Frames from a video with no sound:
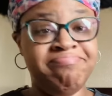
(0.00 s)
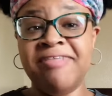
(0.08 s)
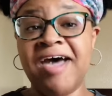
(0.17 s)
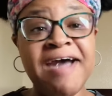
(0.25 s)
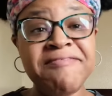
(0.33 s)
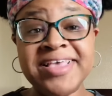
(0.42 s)

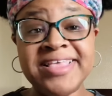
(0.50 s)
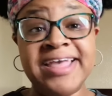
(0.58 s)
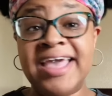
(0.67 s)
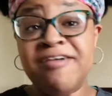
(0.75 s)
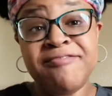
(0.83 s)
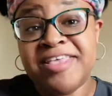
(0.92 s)
obviously
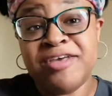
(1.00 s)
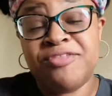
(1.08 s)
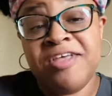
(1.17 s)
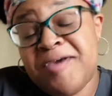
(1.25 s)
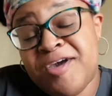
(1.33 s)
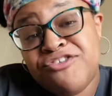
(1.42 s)
every single day,
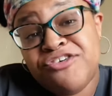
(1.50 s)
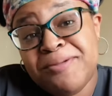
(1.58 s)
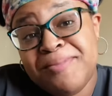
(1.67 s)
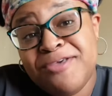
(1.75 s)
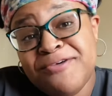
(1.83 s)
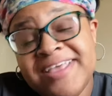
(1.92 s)
because you're going to
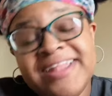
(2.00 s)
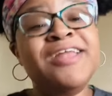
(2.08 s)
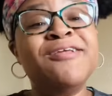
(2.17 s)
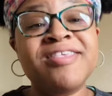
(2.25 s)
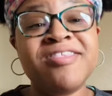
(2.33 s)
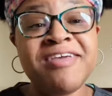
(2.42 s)
be using
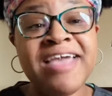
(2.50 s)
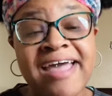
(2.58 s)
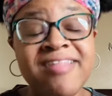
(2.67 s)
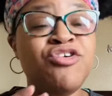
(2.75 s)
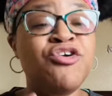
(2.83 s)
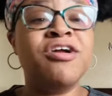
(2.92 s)
needles to get
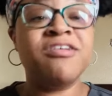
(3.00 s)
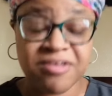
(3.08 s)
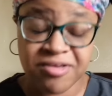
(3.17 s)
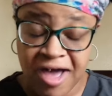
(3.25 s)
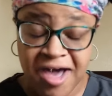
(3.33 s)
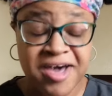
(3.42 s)
your
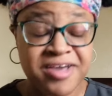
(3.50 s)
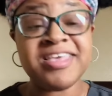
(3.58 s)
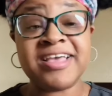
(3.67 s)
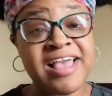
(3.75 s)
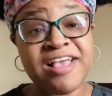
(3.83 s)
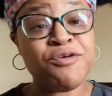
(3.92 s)

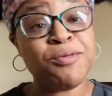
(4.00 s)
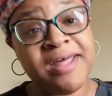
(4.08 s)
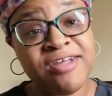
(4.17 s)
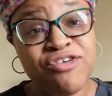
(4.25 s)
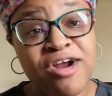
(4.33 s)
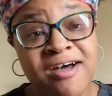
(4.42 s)
successful blood
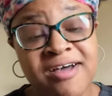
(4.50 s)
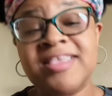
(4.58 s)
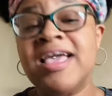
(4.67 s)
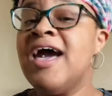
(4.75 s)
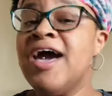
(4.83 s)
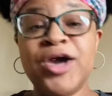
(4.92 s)
draws
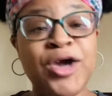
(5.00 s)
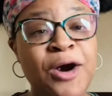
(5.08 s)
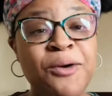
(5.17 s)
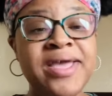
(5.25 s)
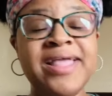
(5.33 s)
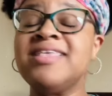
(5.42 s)

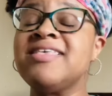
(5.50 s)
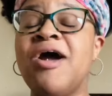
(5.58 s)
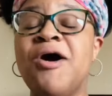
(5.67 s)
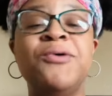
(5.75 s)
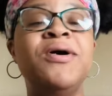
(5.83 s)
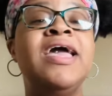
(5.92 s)
going.
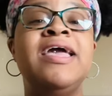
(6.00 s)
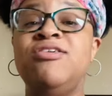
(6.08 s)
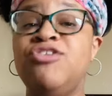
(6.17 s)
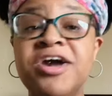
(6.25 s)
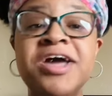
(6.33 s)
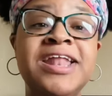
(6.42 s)
So
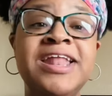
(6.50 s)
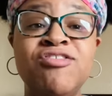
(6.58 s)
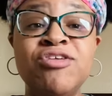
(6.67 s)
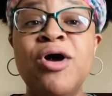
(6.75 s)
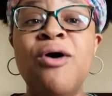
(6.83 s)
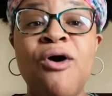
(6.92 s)
you're going to need to
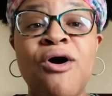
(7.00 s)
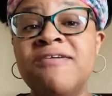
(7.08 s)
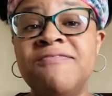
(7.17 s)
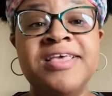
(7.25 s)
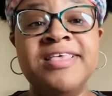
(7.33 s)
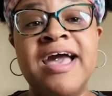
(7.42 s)
know all of
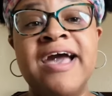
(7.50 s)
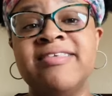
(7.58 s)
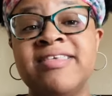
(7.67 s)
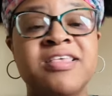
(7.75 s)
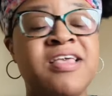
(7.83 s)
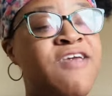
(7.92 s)
these
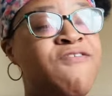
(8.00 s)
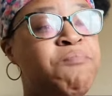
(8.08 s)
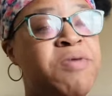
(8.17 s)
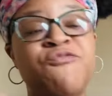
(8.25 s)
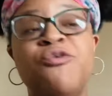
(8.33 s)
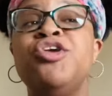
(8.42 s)
sizes
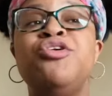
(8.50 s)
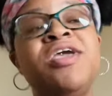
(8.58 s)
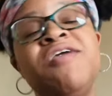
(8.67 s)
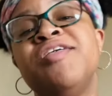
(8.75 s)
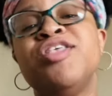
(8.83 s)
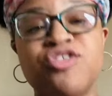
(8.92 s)
before you
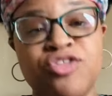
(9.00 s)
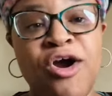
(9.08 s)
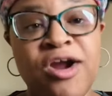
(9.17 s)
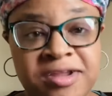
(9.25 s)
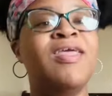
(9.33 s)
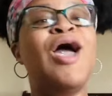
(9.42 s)
even
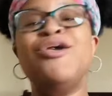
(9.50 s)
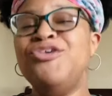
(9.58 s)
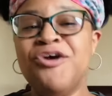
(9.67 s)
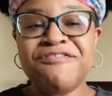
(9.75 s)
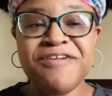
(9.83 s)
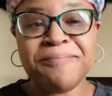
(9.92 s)
start
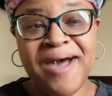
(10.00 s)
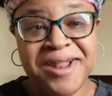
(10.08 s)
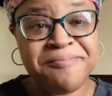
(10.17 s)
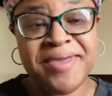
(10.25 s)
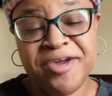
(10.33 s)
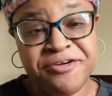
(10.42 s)
your
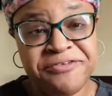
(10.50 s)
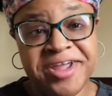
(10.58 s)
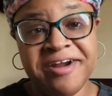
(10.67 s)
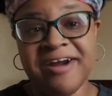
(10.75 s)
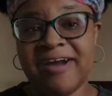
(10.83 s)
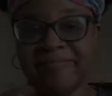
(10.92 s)
phlebotomy
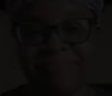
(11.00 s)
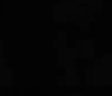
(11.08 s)
career.